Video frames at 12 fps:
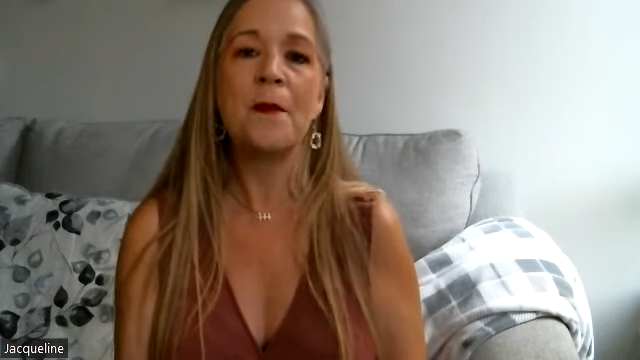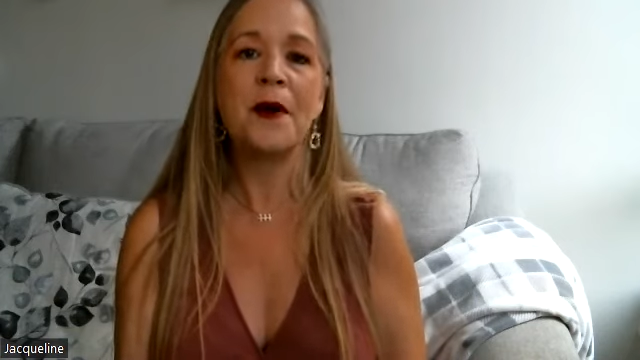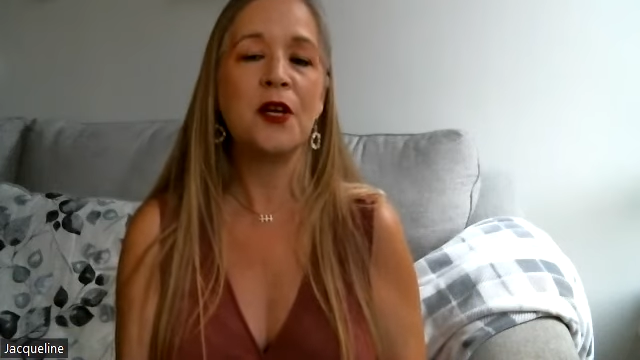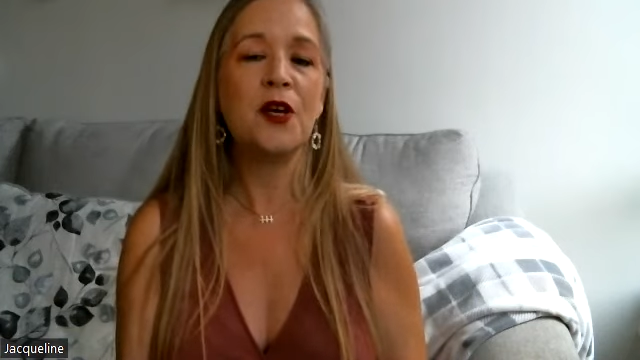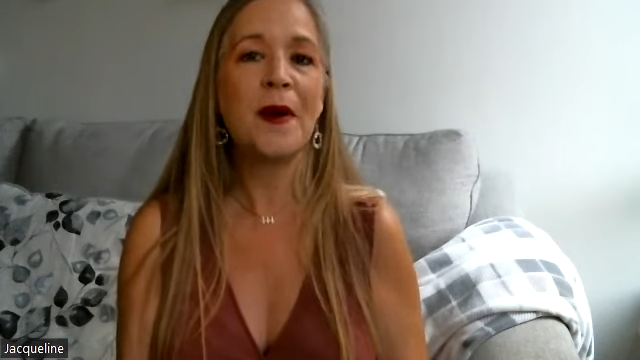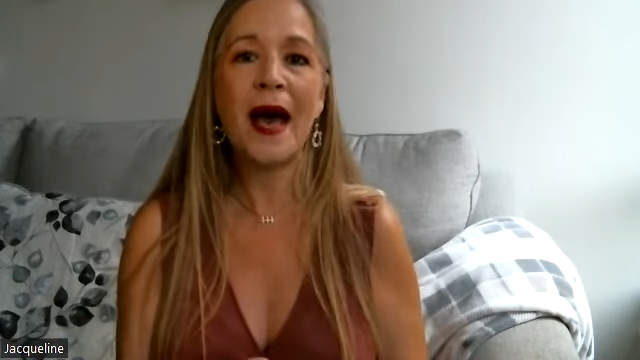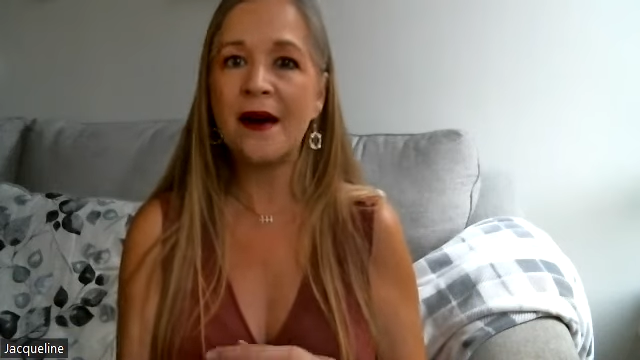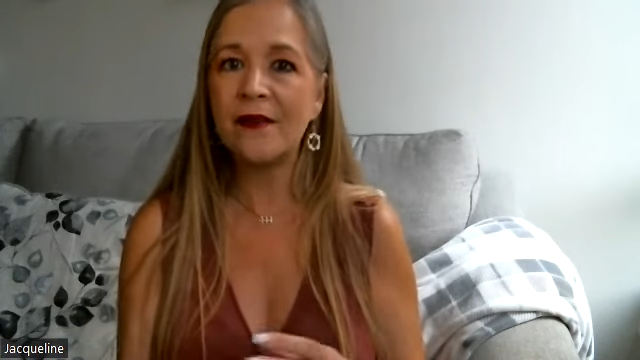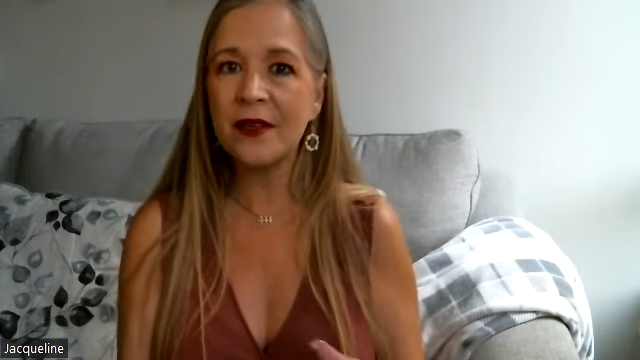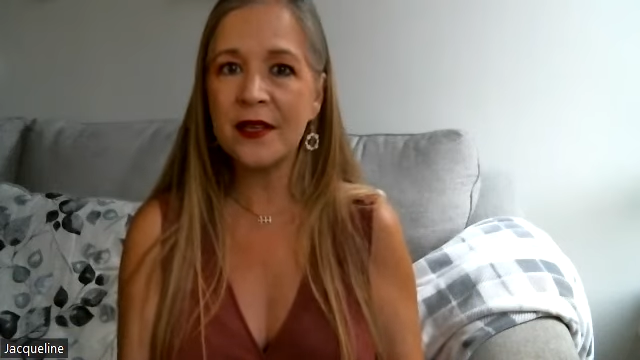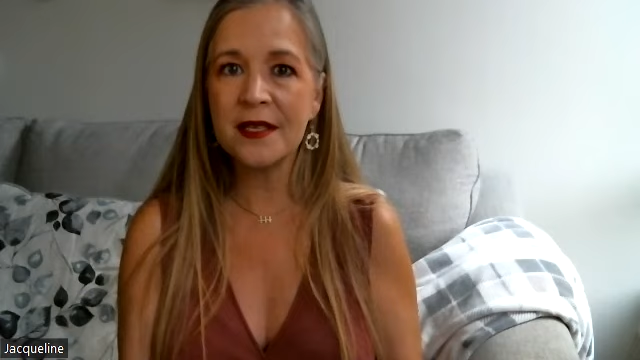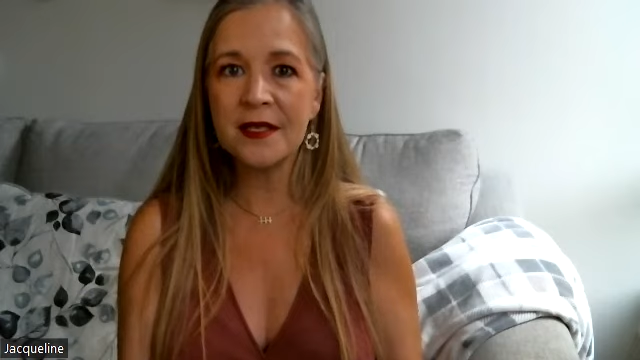But
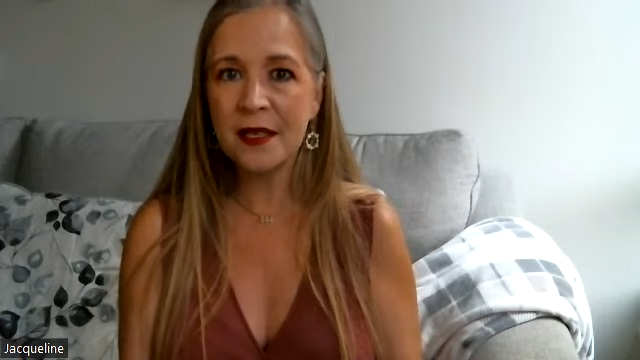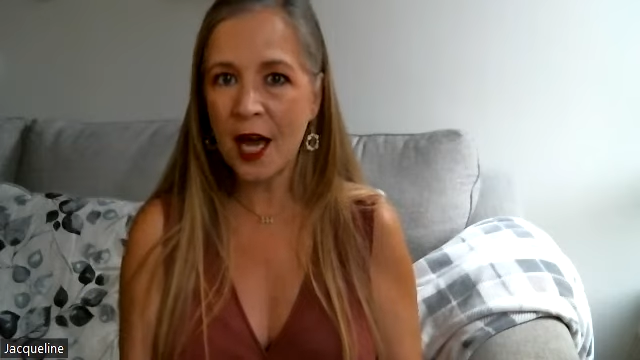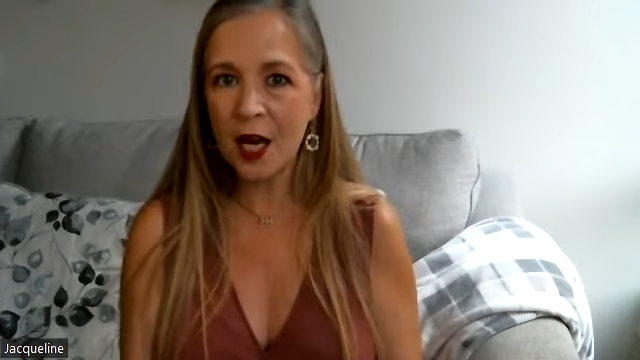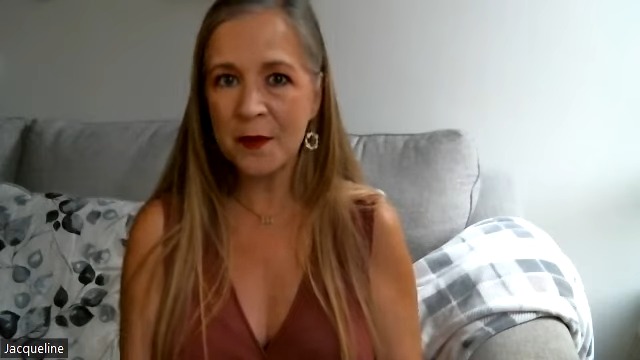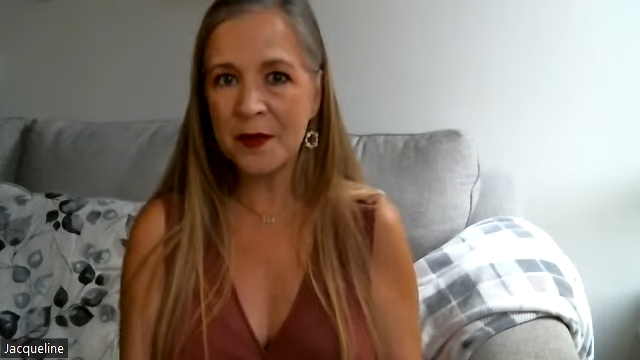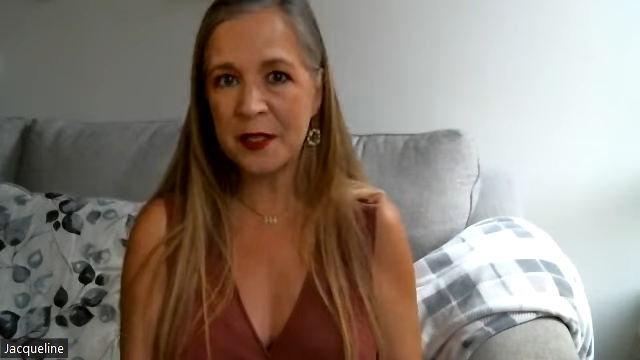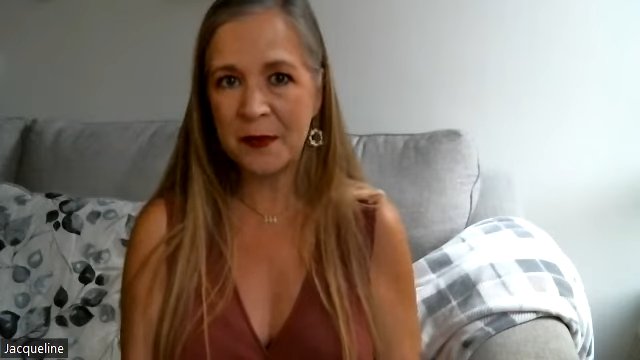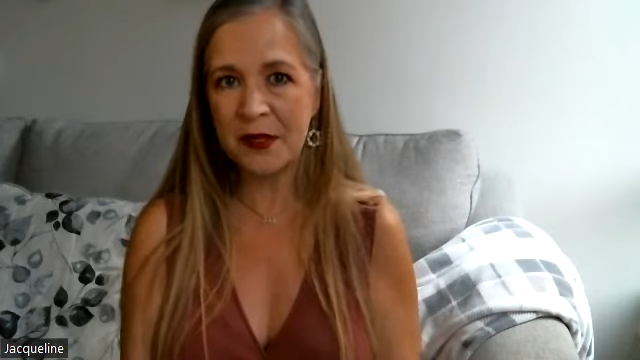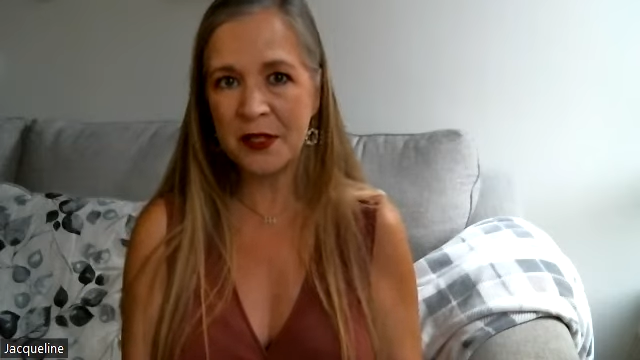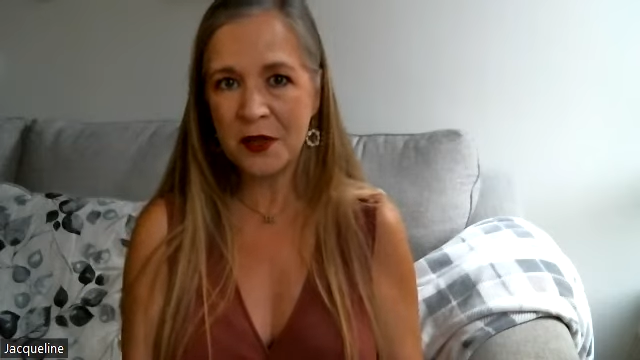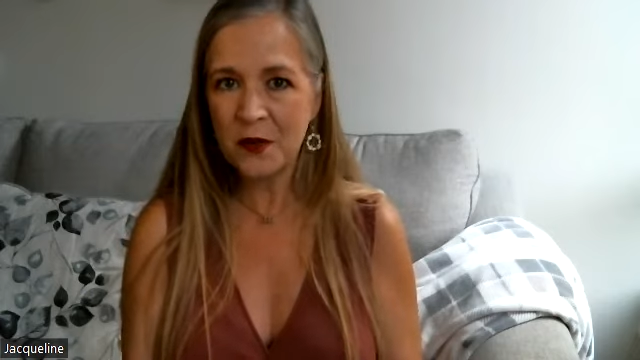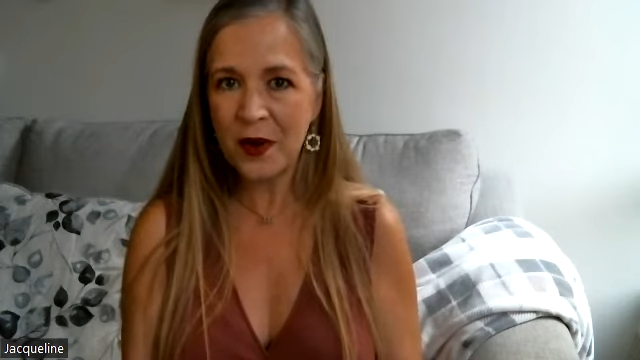whomever this anonymous
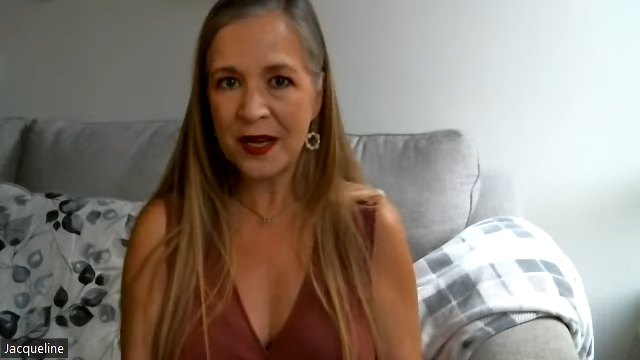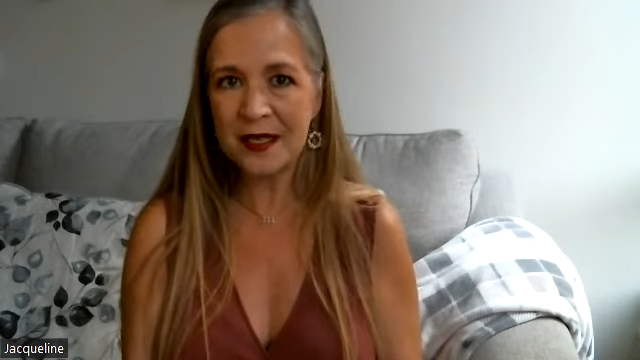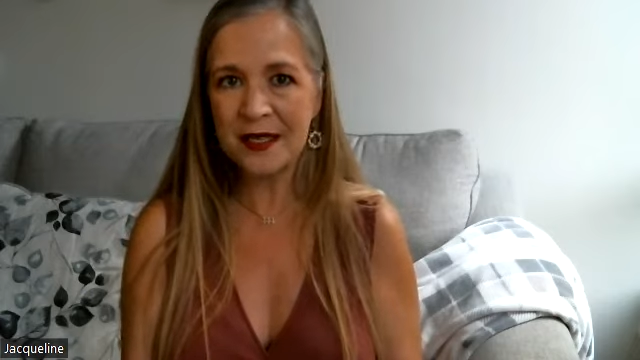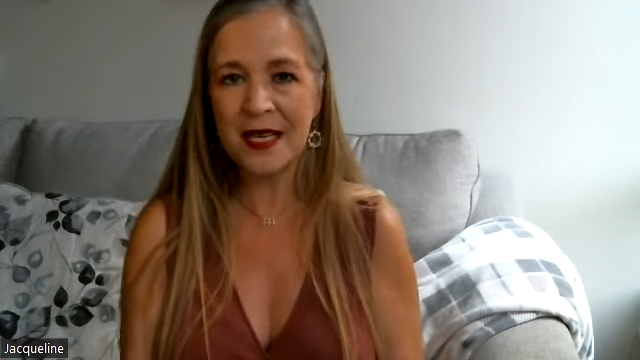person was,